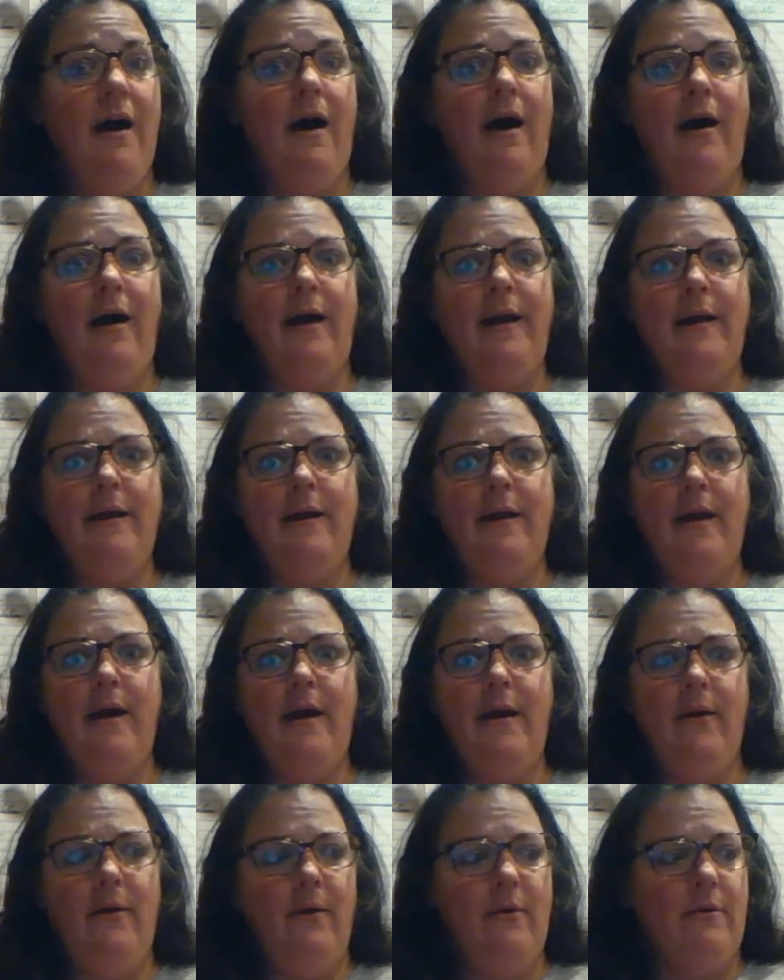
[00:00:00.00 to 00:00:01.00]

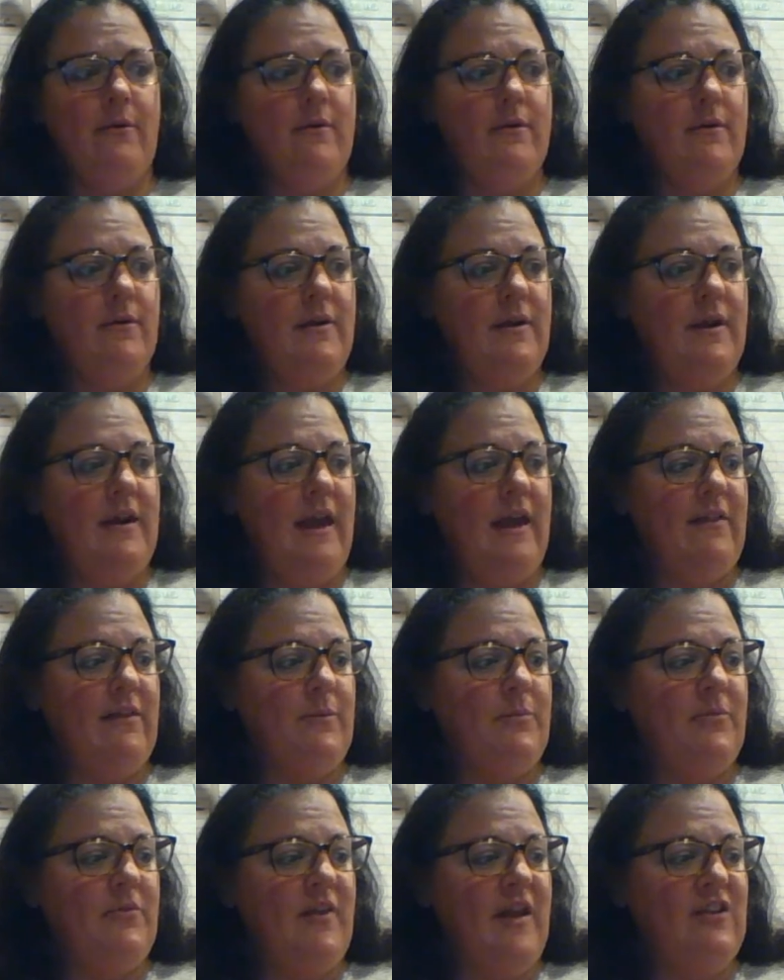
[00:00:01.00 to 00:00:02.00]
I know,
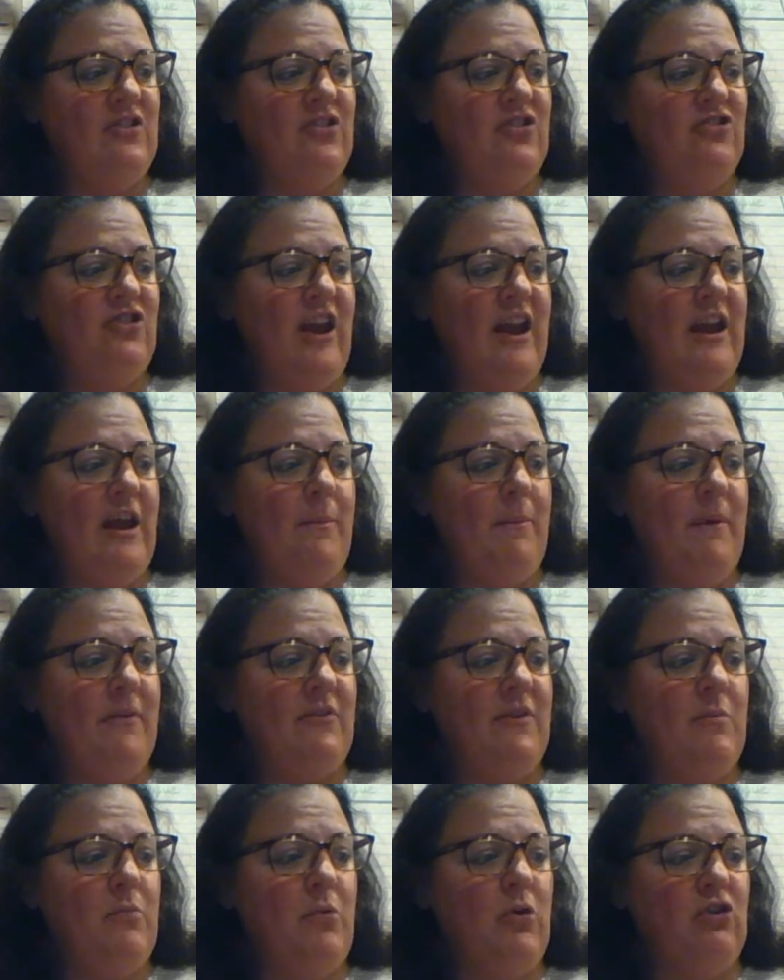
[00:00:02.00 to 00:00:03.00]
Caleb said to Jacob as
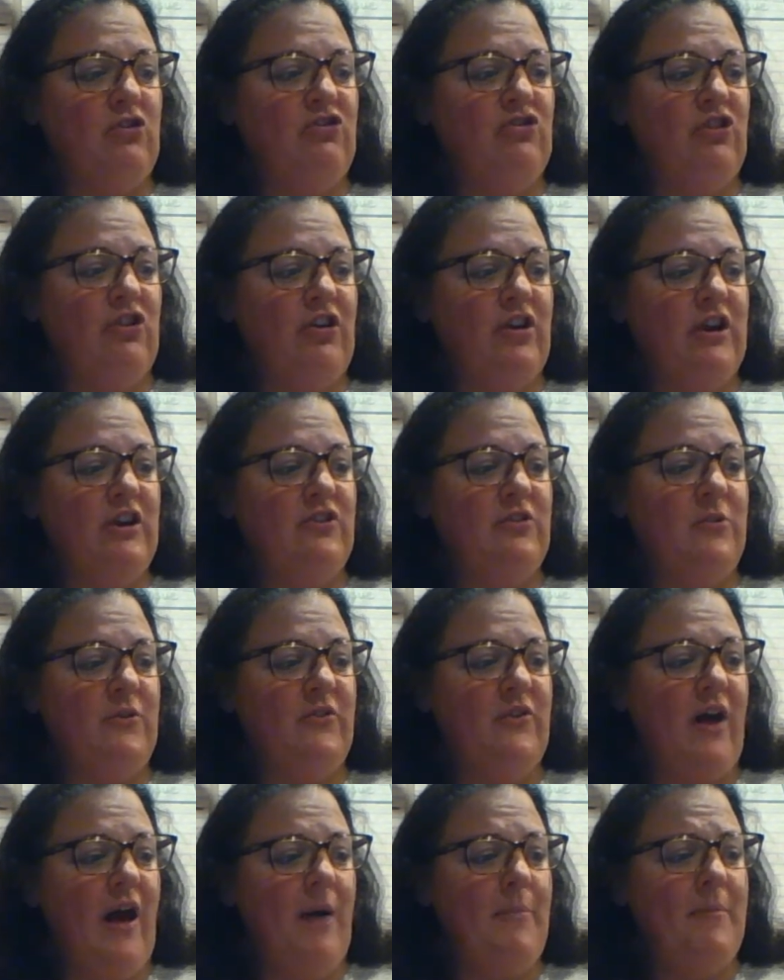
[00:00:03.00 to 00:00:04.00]
he poured sugar into his
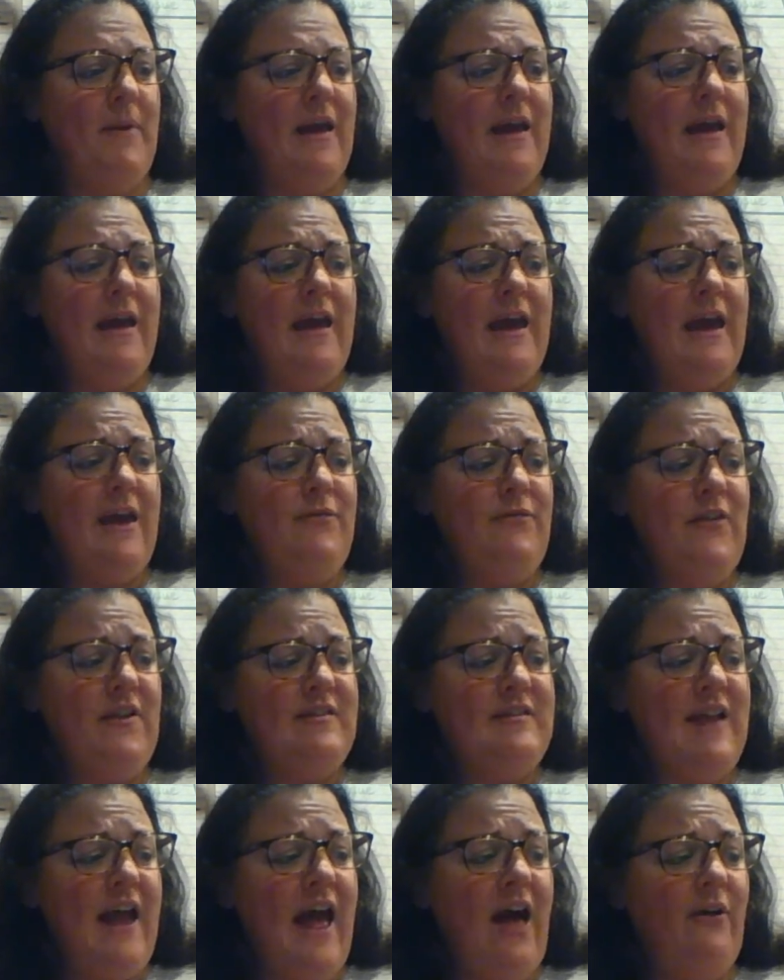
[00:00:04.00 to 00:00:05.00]
cup. If the
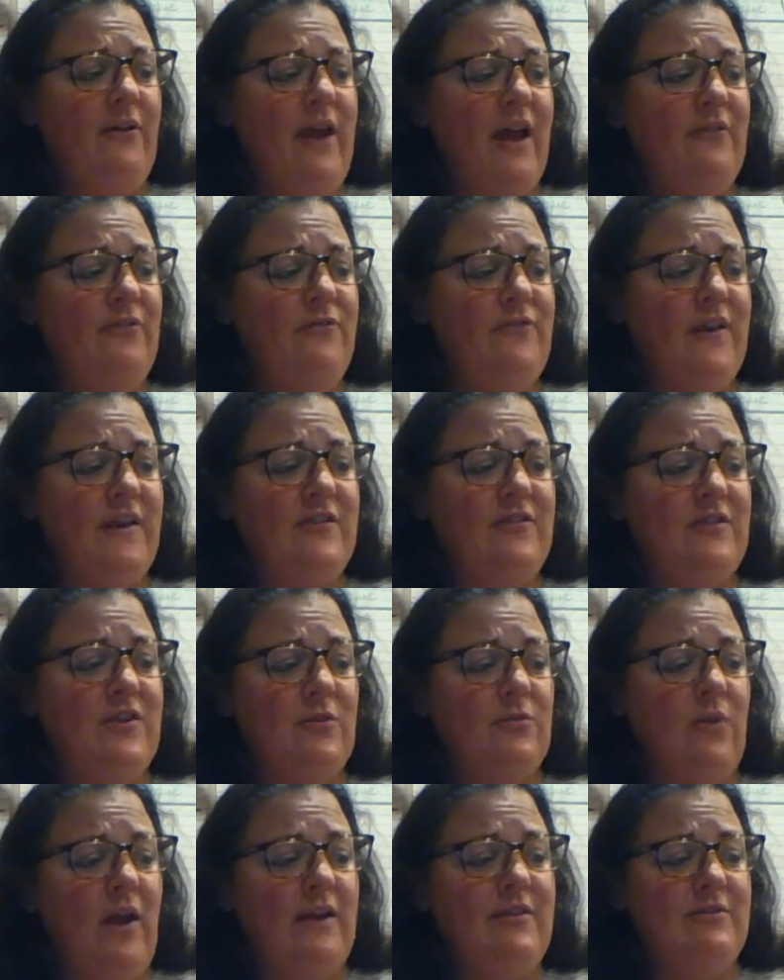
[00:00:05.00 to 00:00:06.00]
town had fixed
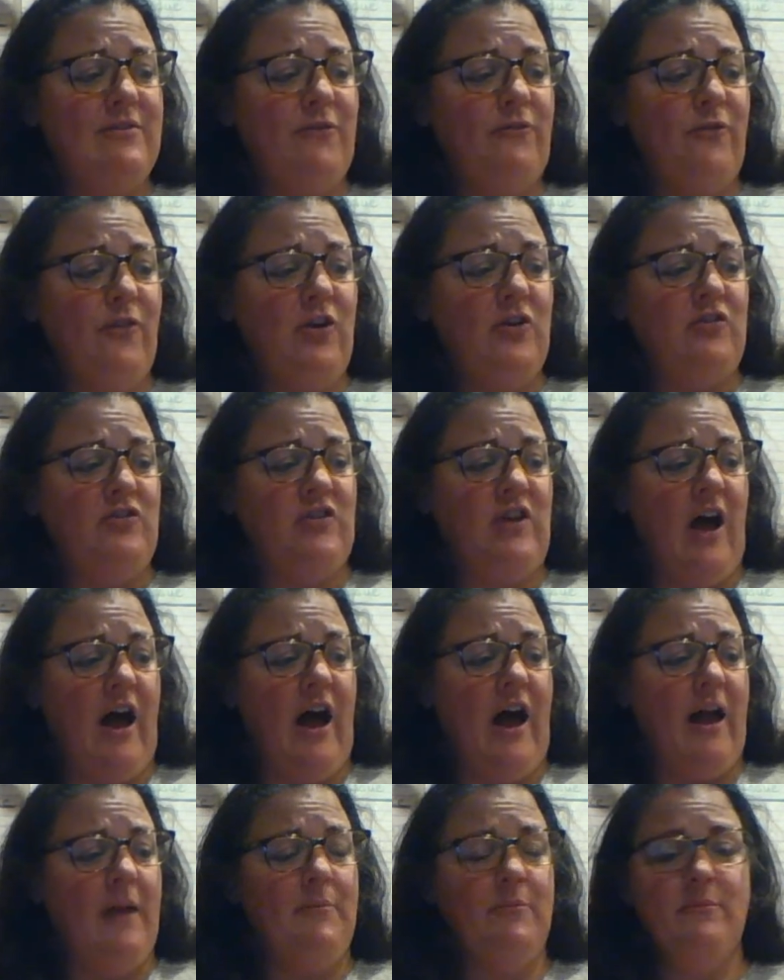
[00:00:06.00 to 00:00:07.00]
it right the first
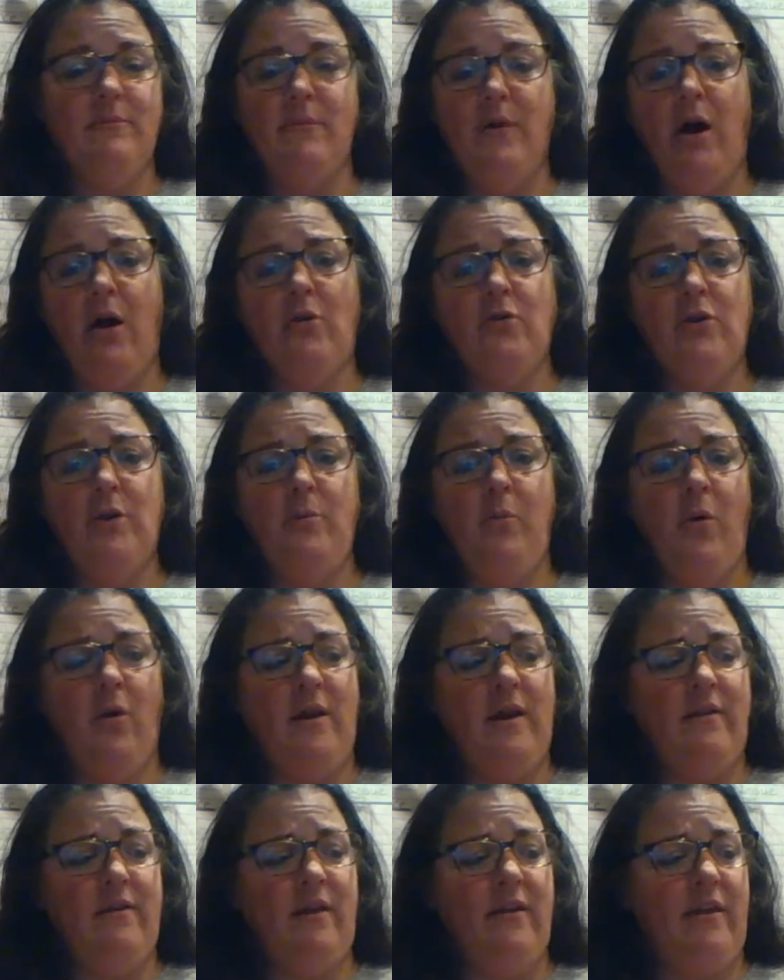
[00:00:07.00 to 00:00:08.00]
time, oh, good
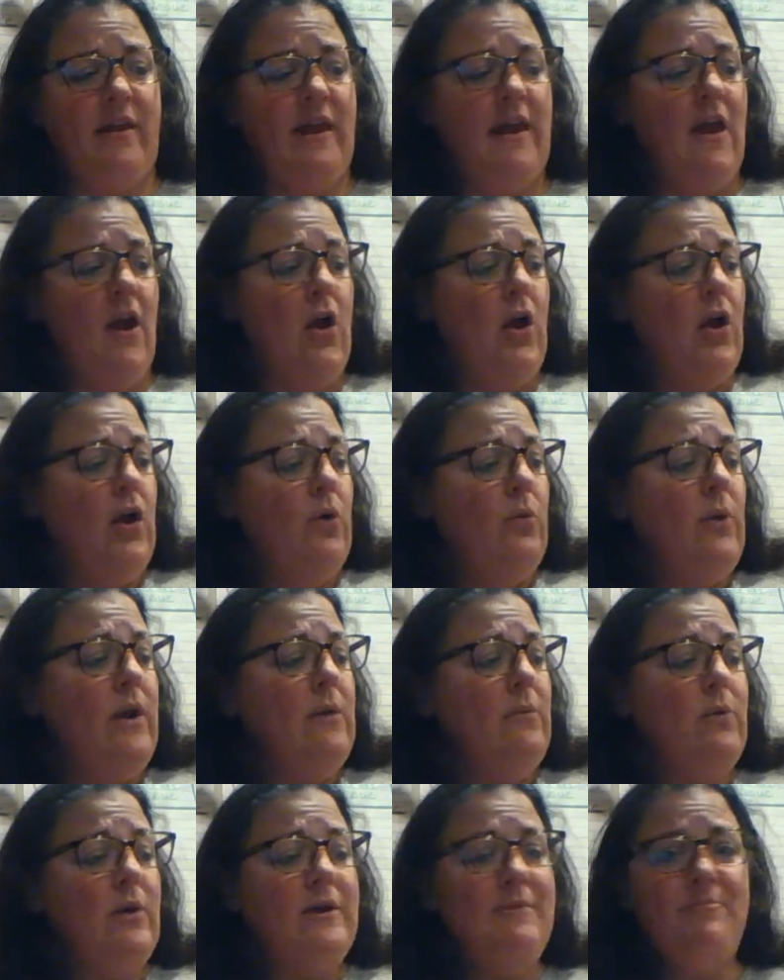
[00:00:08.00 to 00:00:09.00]
morning, Lily,
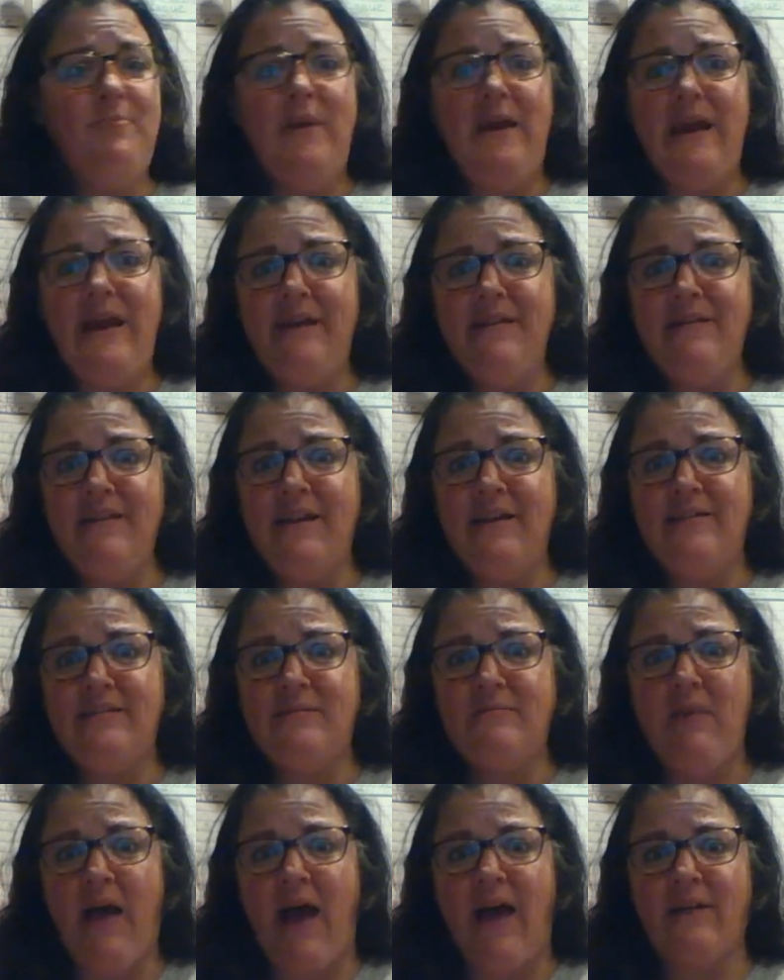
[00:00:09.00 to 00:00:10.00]
we wouldn't be in
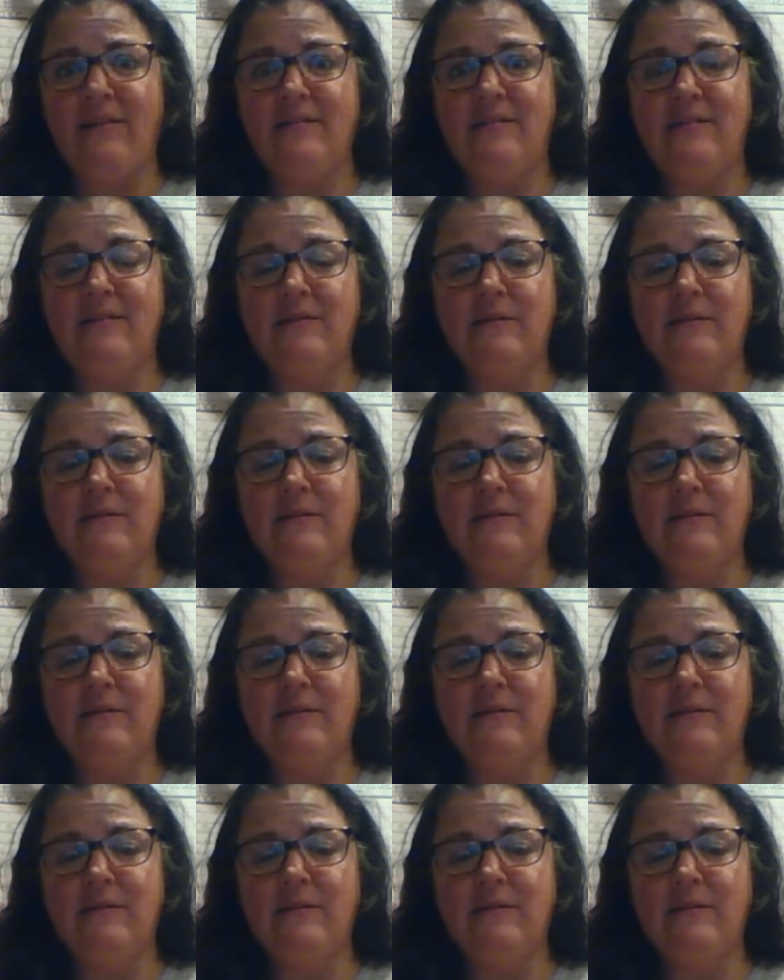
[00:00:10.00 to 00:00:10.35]
this mess.